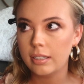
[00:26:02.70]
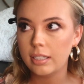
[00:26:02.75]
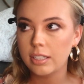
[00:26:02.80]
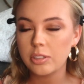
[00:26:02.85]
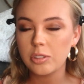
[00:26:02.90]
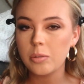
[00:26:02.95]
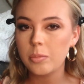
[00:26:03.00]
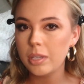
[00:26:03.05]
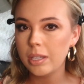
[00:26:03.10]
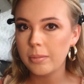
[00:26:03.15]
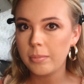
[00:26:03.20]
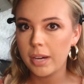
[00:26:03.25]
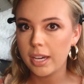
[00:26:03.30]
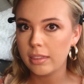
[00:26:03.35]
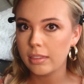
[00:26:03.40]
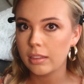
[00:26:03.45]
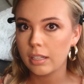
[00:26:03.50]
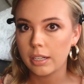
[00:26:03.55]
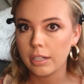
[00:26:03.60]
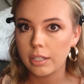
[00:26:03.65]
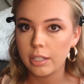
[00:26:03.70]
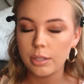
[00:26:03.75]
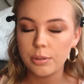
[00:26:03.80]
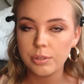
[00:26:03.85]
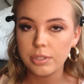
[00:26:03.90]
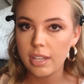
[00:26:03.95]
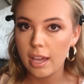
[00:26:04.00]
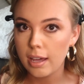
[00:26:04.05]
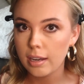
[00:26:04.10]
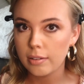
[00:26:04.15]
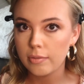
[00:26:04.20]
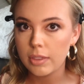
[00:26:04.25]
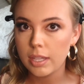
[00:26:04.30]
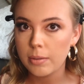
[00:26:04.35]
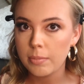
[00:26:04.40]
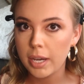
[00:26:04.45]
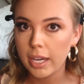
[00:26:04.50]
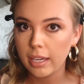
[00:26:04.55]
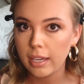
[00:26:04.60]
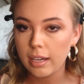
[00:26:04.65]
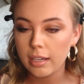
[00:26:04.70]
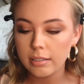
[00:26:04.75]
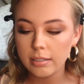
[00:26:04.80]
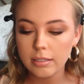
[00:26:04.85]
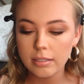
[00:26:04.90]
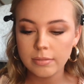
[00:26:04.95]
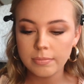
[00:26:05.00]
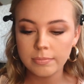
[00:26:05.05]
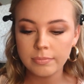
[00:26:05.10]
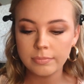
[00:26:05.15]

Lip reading: this will be my third use out of them, I guess.